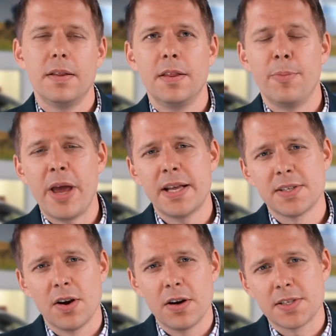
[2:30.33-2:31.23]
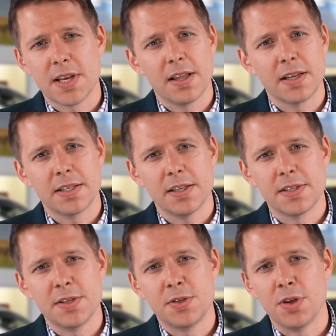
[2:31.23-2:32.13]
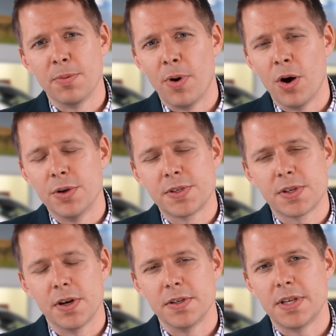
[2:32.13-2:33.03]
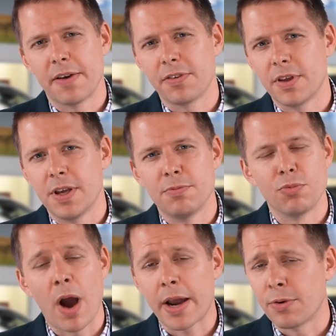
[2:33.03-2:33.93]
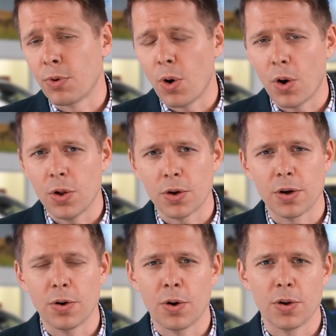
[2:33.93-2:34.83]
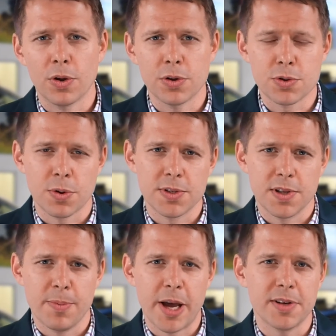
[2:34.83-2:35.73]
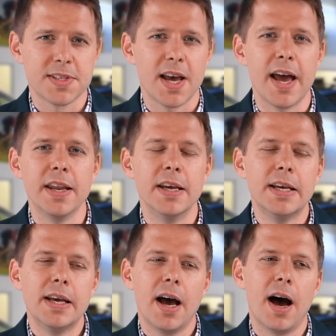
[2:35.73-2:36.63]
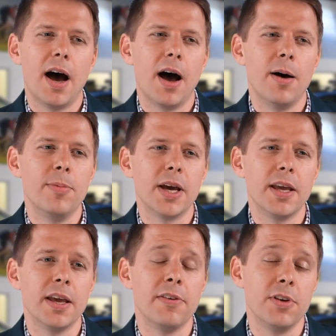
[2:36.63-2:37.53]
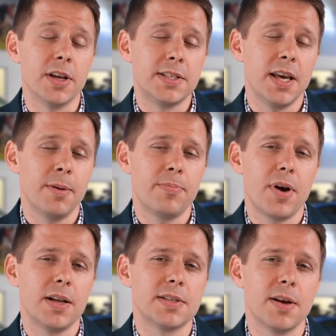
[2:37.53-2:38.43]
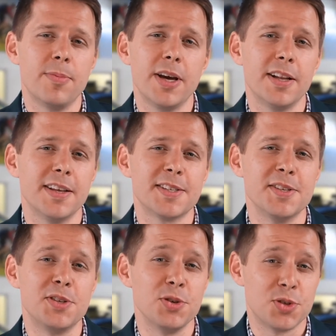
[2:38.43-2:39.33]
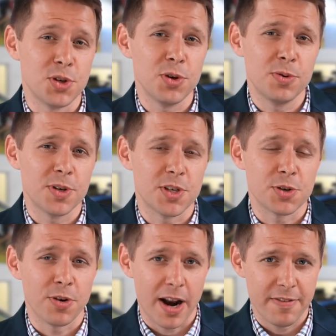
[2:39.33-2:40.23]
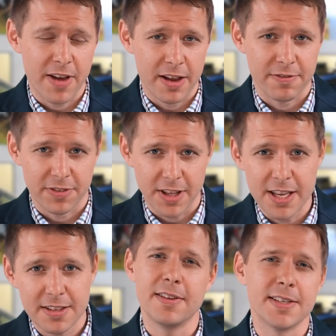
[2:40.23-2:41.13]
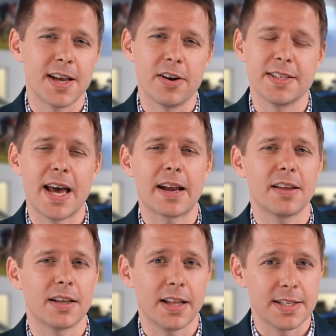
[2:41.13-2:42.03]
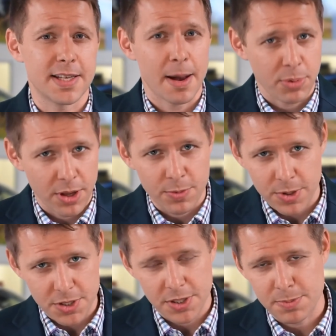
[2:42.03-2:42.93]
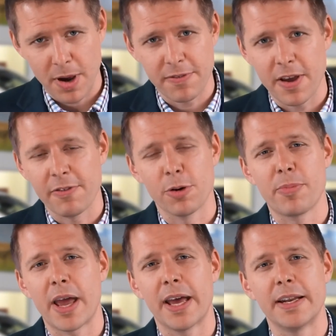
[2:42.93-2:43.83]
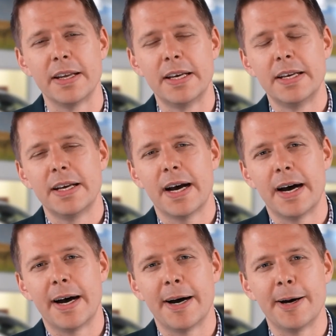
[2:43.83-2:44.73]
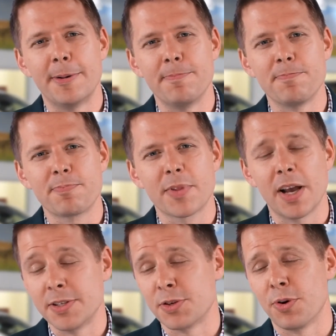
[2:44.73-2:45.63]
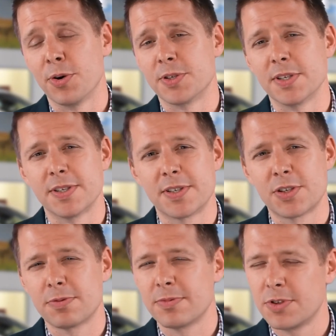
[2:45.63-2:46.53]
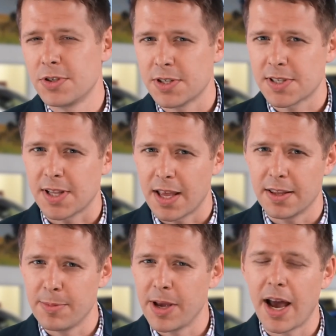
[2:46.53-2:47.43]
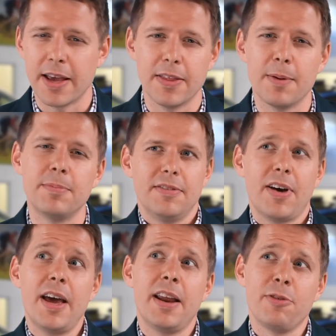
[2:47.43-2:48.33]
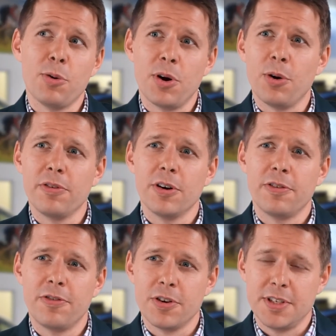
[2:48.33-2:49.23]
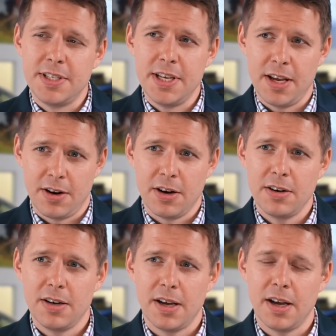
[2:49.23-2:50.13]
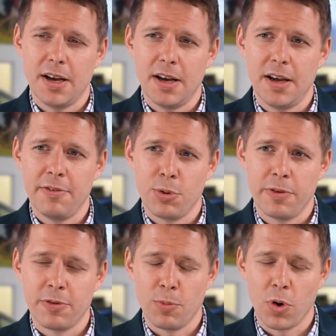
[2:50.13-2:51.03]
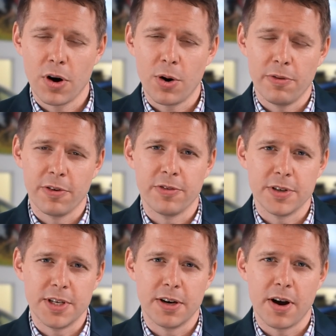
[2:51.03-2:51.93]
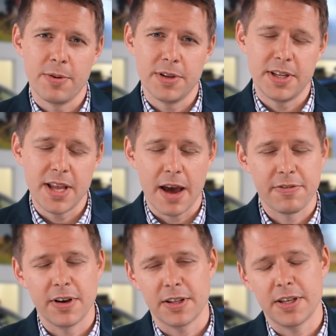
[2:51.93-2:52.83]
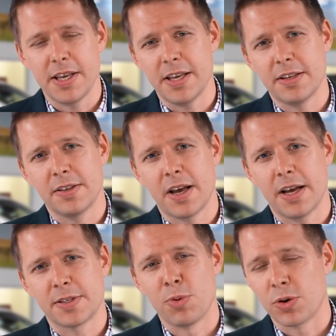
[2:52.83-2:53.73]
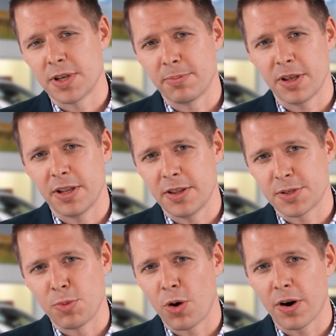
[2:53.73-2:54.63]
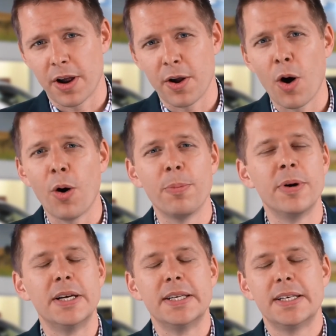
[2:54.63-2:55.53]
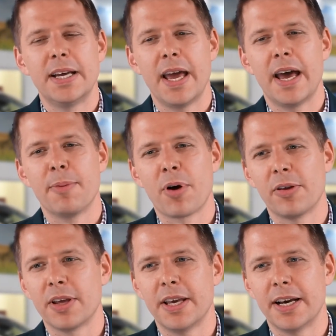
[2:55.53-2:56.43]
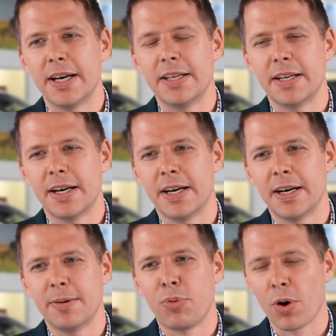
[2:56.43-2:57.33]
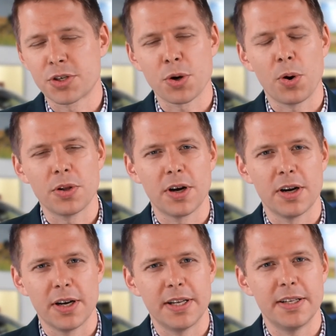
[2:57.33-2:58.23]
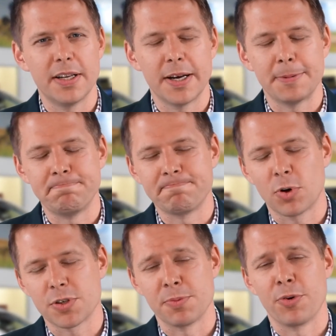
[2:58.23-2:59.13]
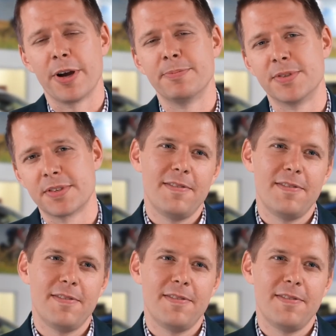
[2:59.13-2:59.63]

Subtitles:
The bands and artists I like to listen to the most are definitely rock and roll or a little towards the metal side. I can give you a tip on somebody to listen to soon, which is Greta Van Fleet. They sound exactly like Led Zeppelin, which is my favorite band. Guns N' Roses, just slightly behind them. If I had everyone over for dinner, everyone from work over for dinner, I would definitely smoke something in the smoker at home. Probably a pork shoulder and or some ribs.